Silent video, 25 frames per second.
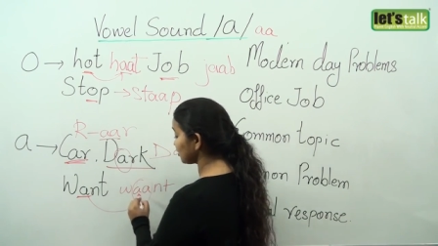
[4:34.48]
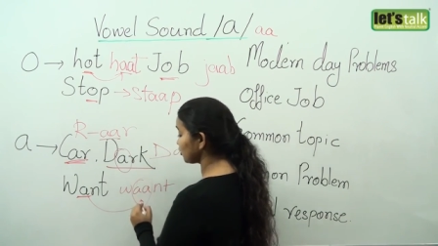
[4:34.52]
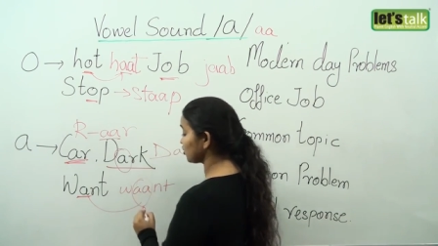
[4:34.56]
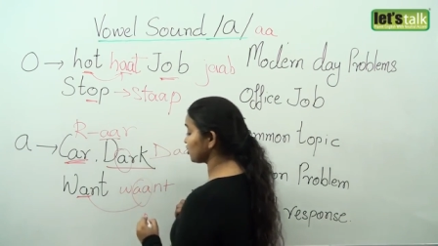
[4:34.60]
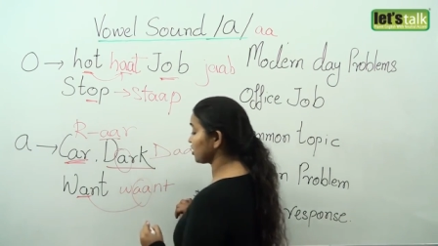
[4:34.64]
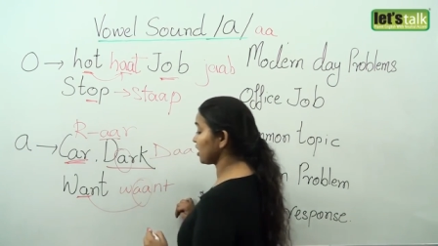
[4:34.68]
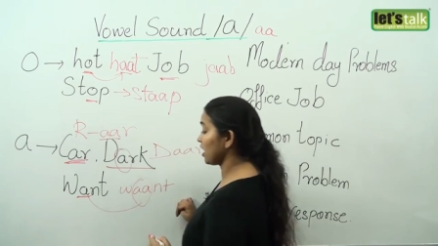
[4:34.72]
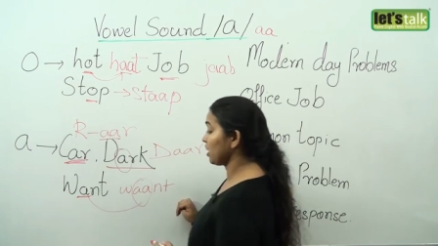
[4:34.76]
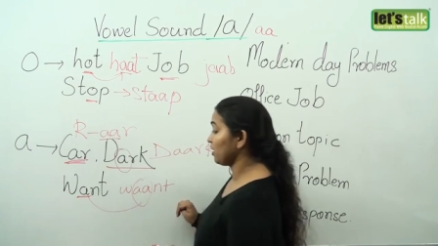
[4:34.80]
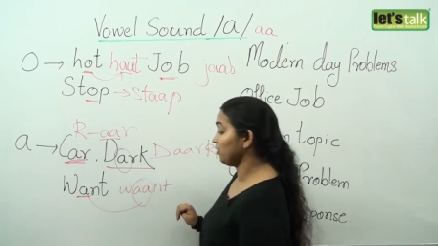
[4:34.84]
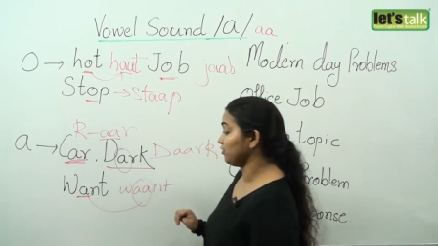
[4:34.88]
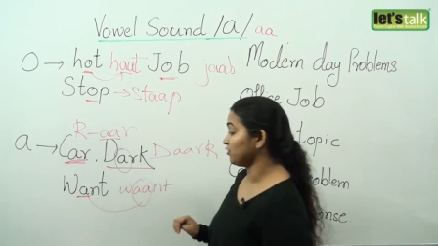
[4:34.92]

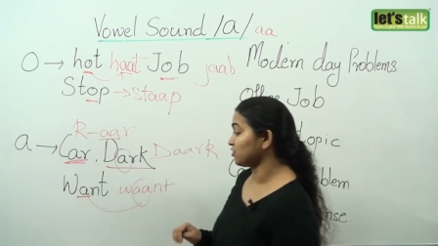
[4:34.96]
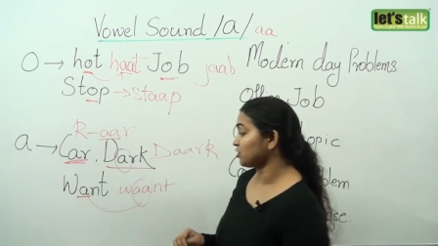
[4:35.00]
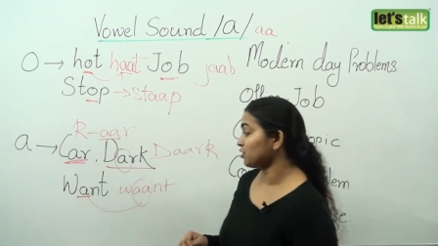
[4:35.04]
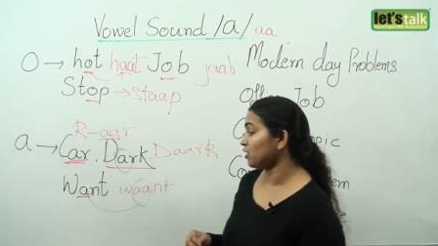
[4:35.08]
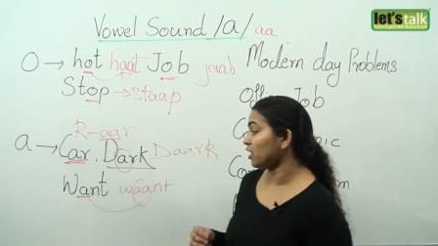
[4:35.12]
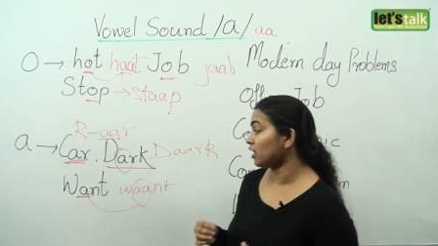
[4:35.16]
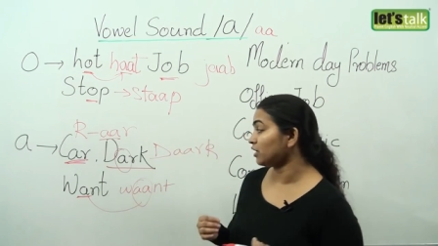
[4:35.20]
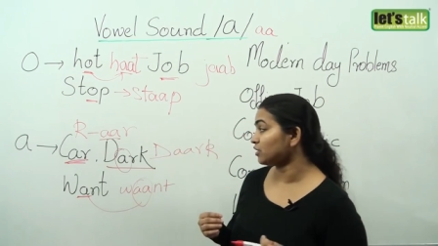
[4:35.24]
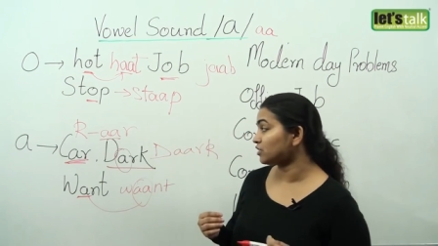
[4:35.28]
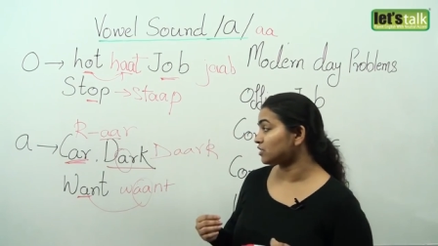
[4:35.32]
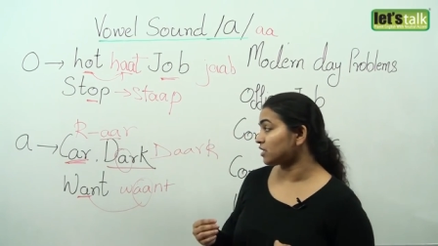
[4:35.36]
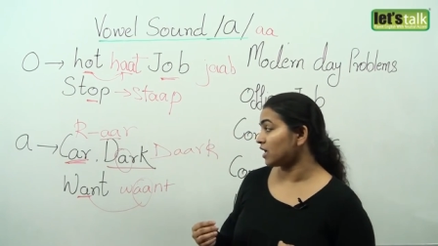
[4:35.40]
sound. So
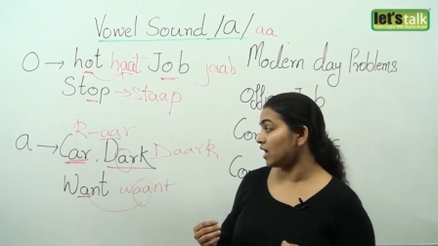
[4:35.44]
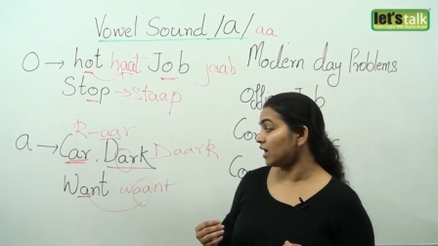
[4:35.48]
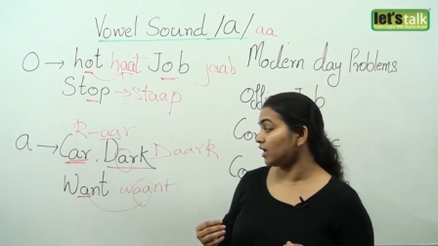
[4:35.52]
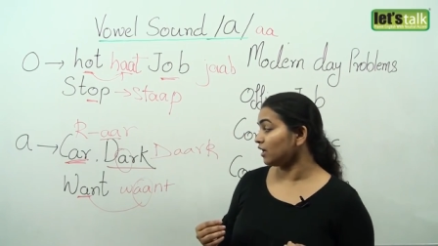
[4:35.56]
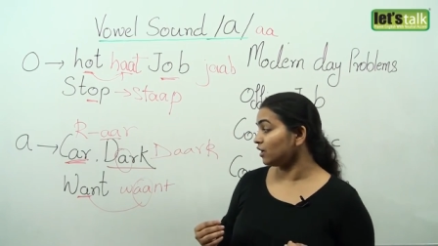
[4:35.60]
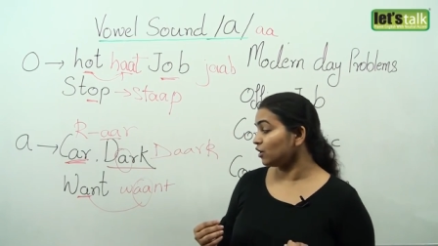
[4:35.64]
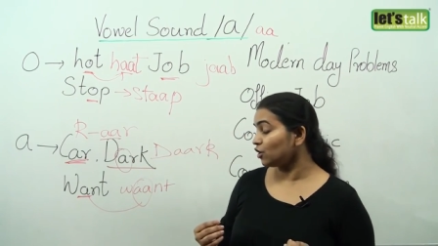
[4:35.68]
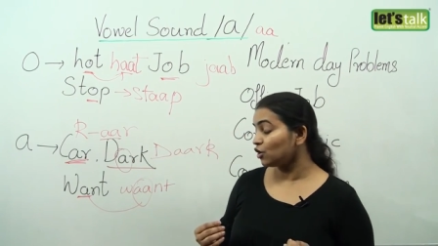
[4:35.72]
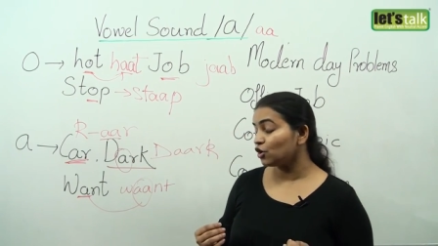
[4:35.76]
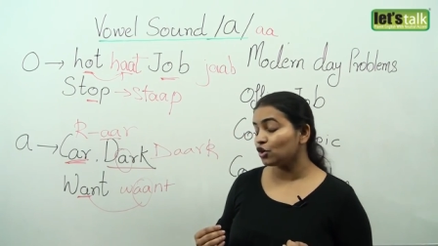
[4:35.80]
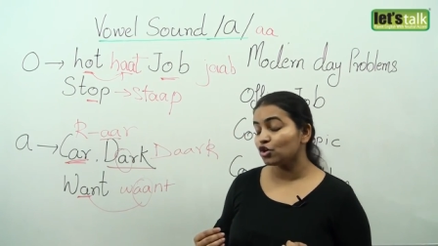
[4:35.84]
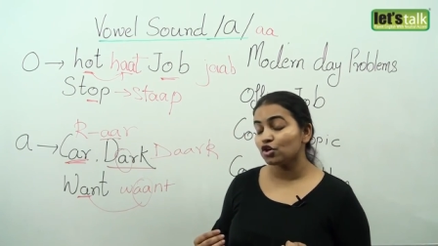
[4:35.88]
I
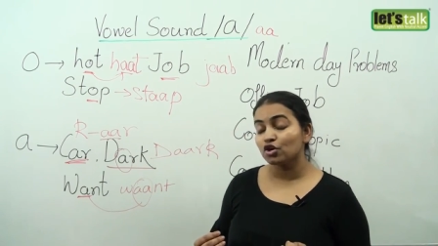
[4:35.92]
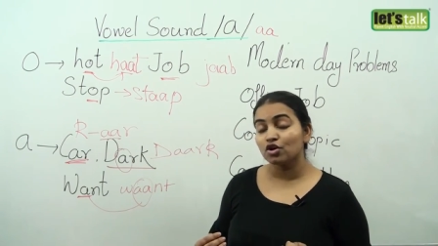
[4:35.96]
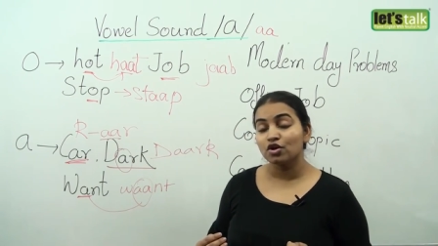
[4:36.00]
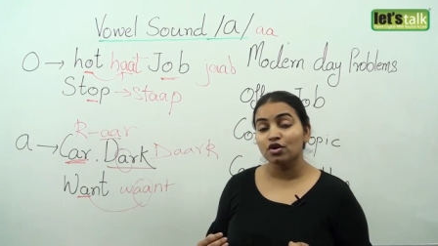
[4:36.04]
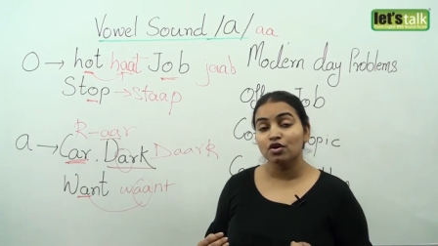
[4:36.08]
say